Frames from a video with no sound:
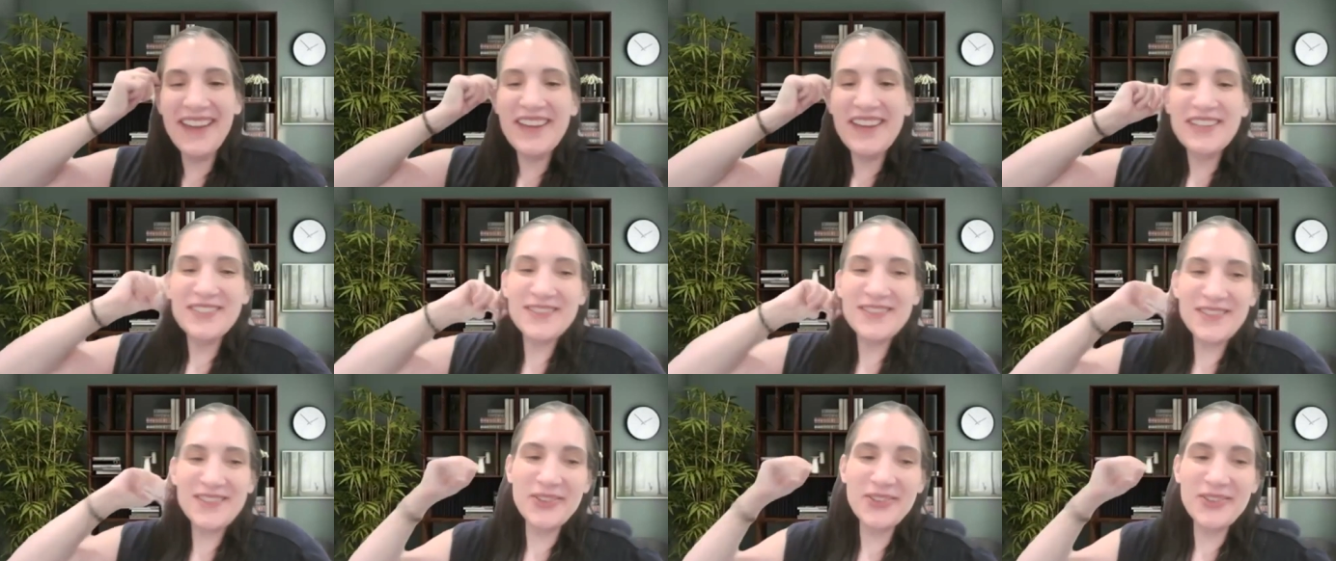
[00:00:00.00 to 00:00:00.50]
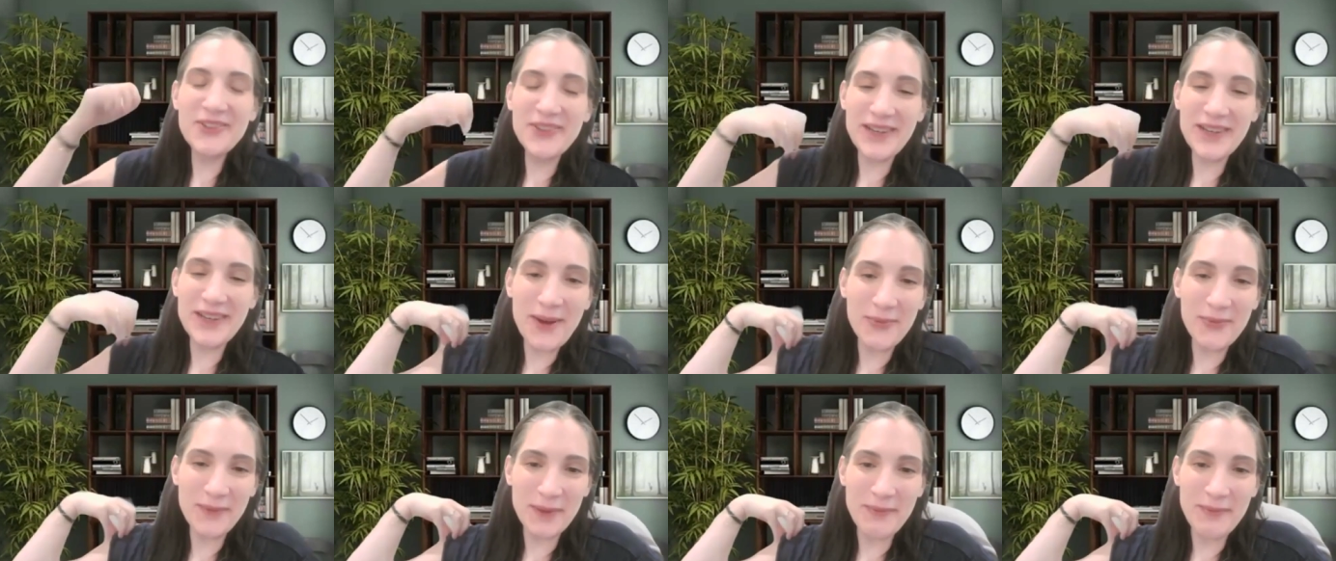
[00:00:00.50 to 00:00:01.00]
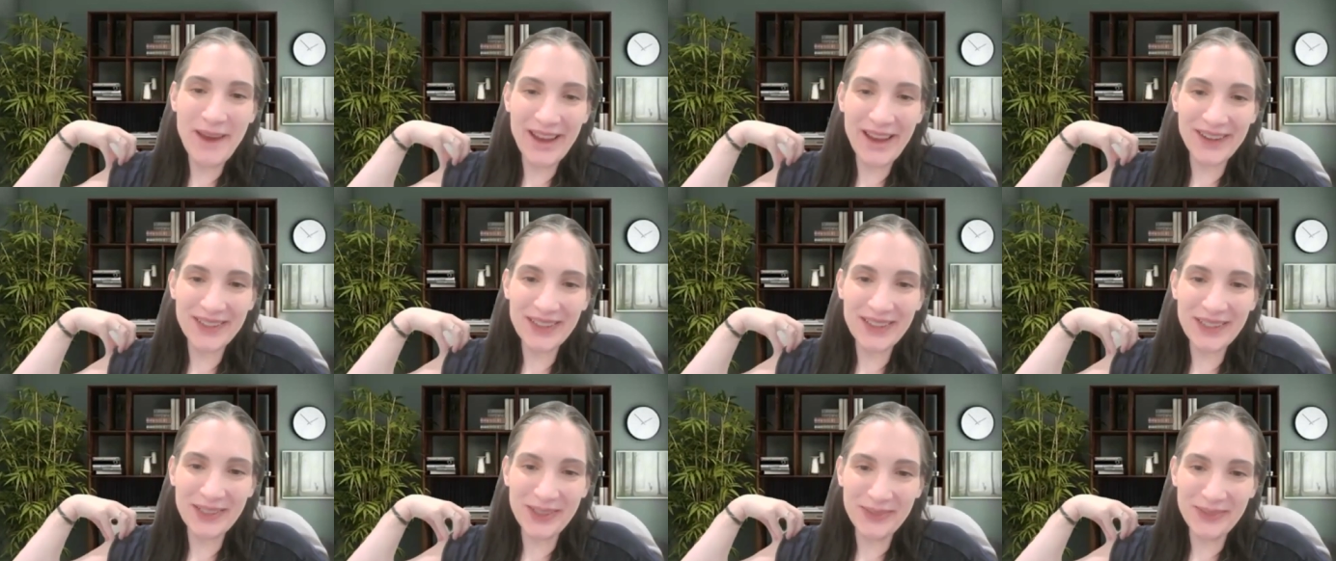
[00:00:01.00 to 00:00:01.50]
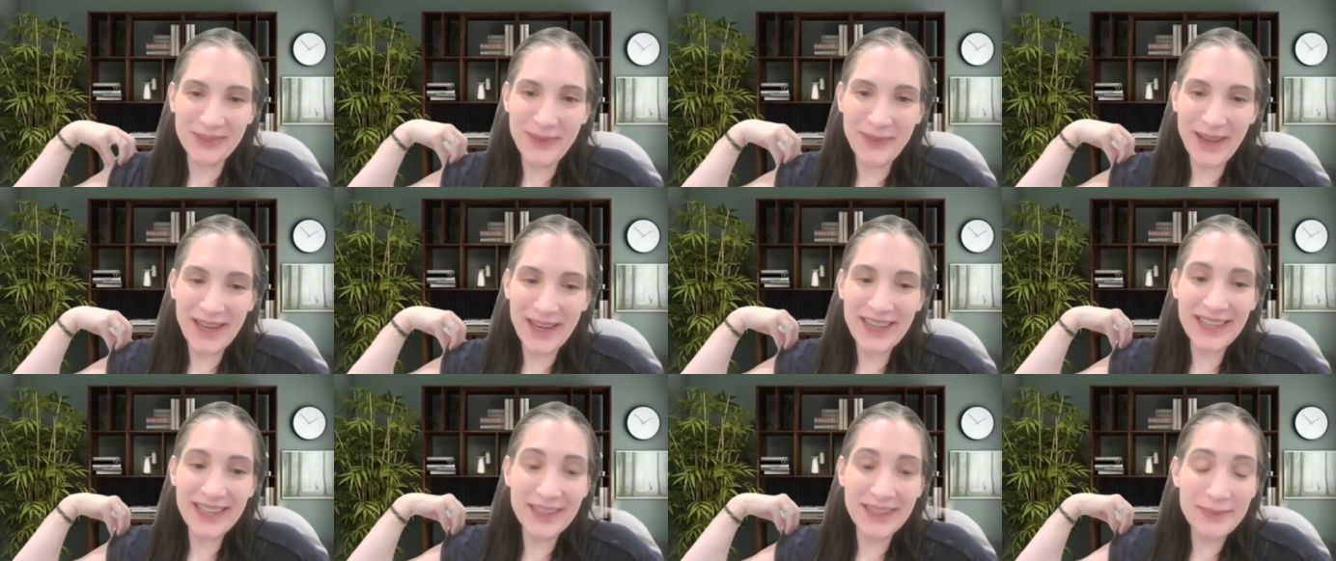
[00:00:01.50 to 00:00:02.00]
So you can help them out a little.
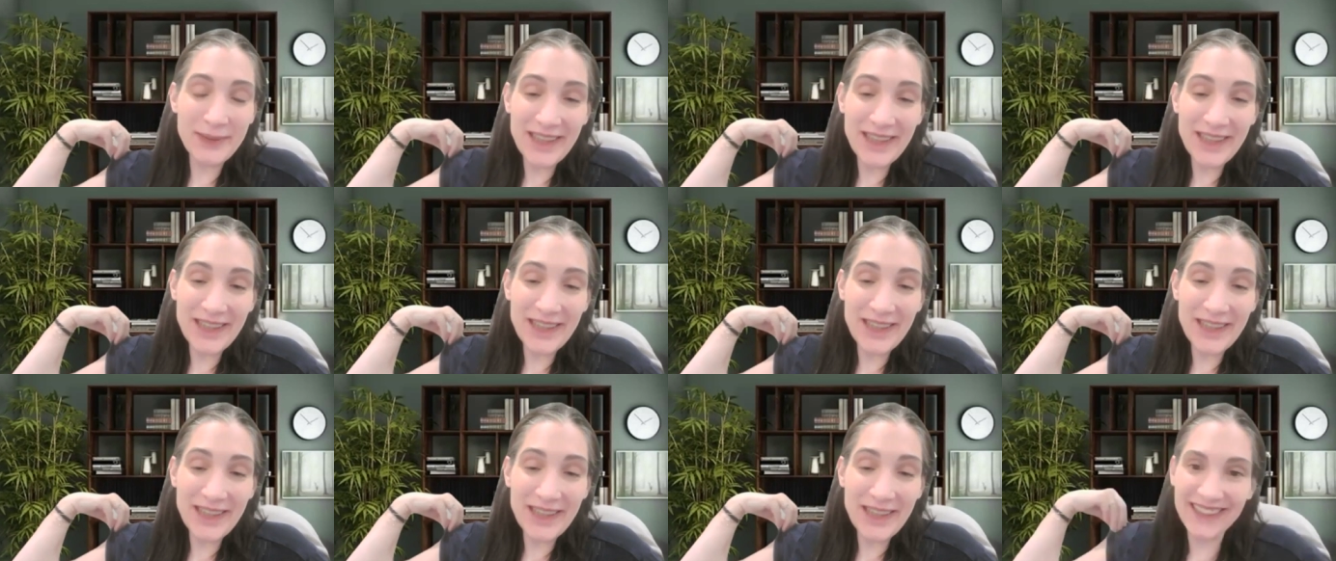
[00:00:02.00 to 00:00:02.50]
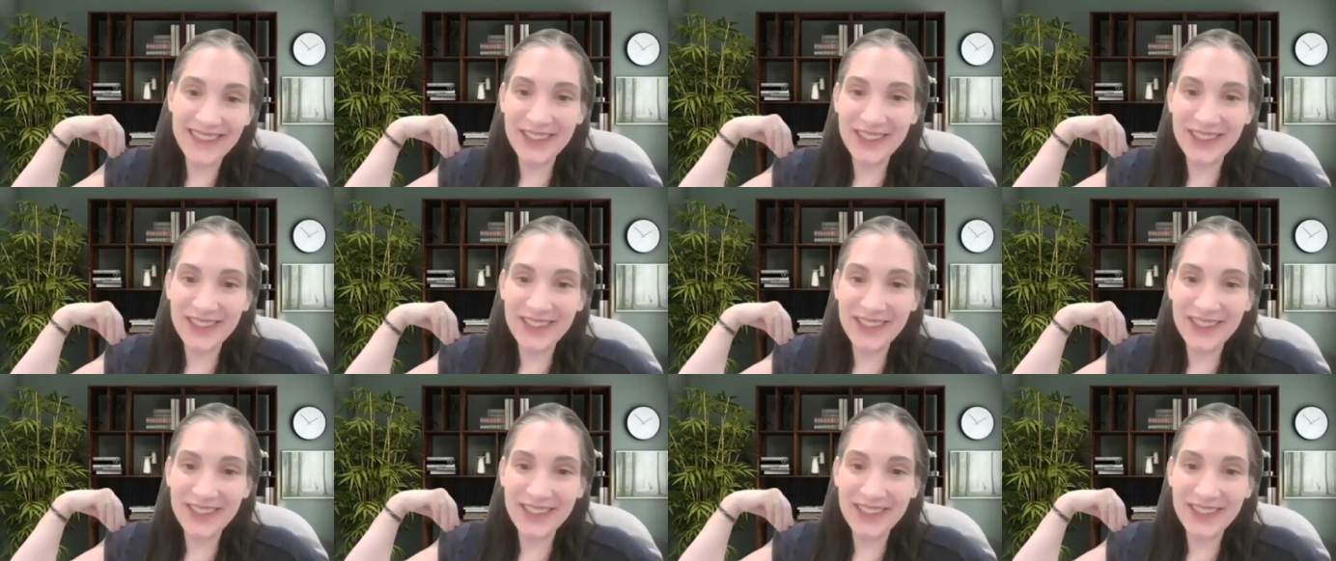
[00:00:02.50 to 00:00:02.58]
But in the beginning,